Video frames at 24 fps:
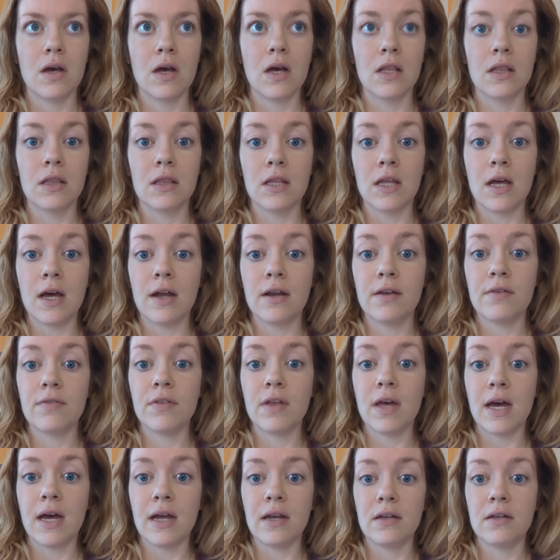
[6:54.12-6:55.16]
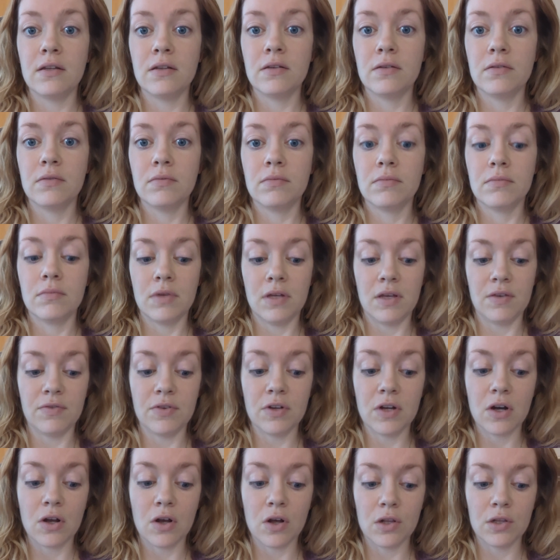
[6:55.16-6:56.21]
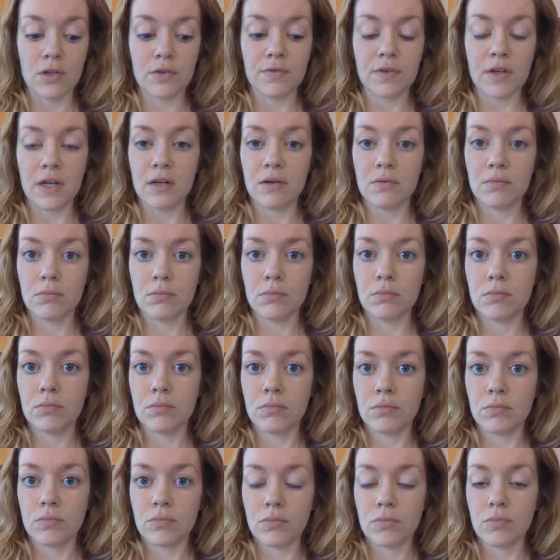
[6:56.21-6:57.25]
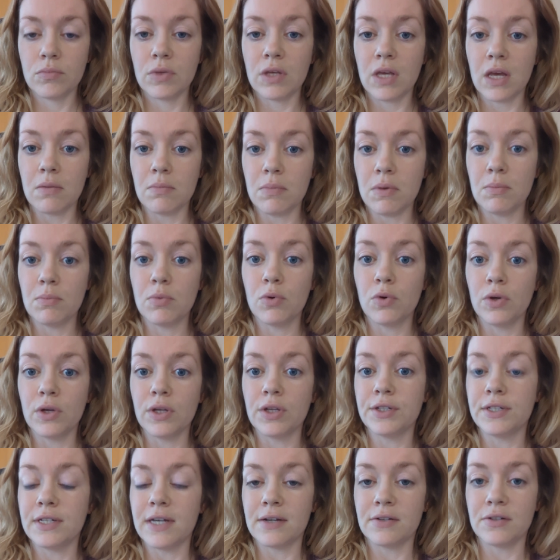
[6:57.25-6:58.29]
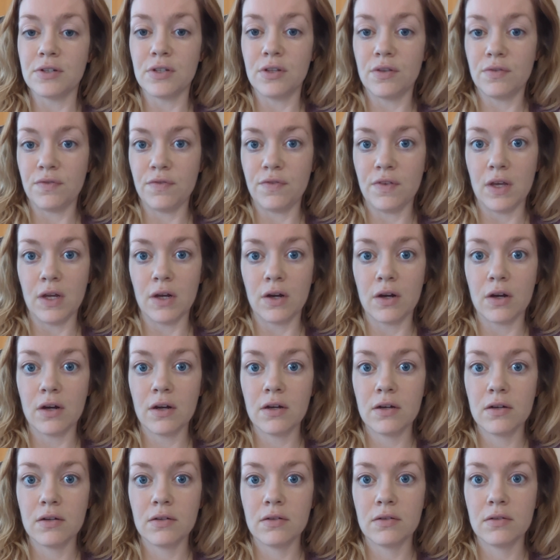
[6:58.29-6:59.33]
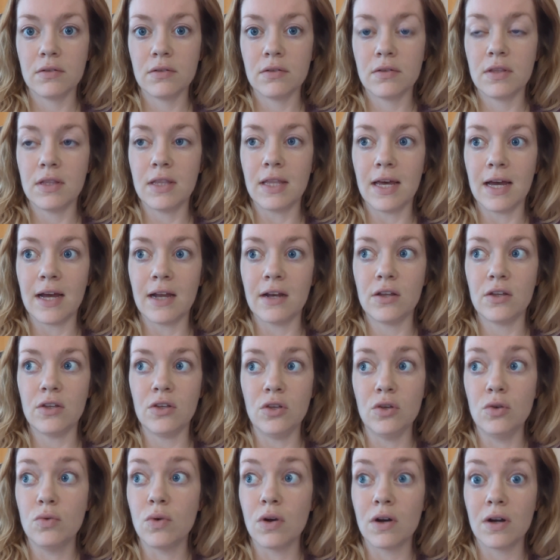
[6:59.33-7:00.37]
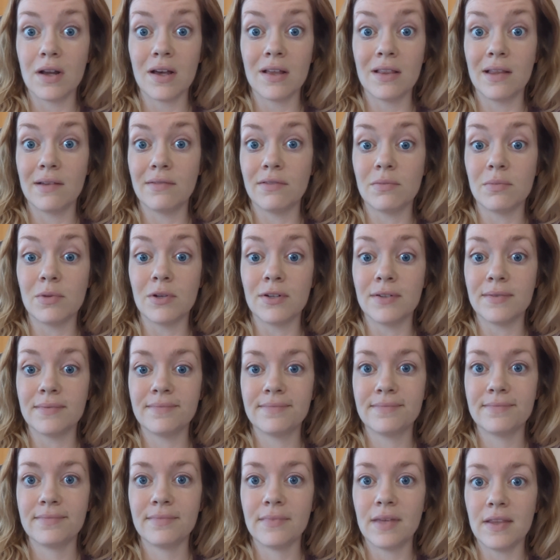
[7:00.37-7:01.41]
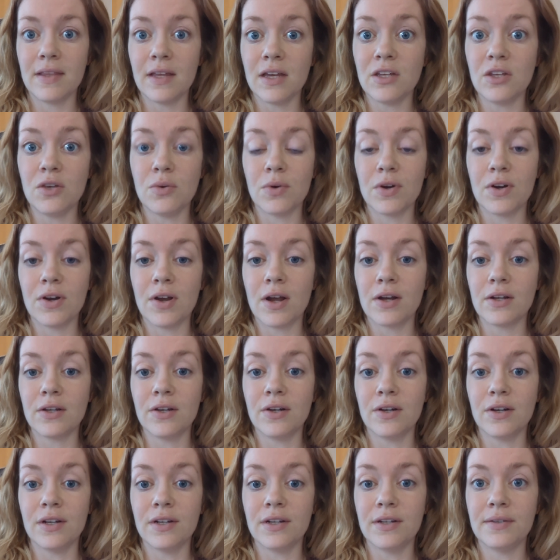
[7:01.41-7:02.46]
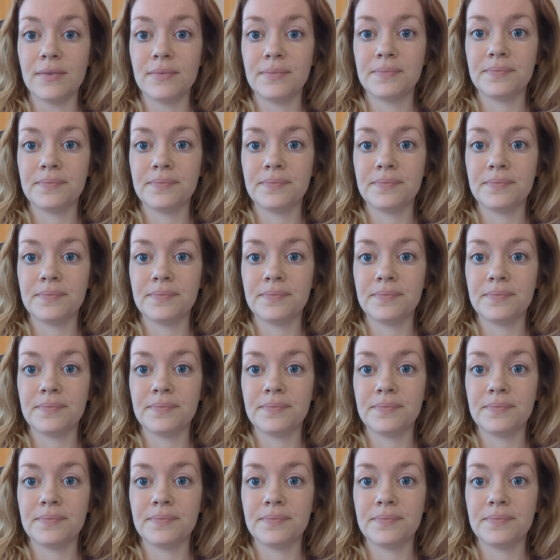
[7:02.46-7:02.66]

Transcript: a lot of that, if not all of it, can be boiled down to the fear that you are not lovable and that you are not good.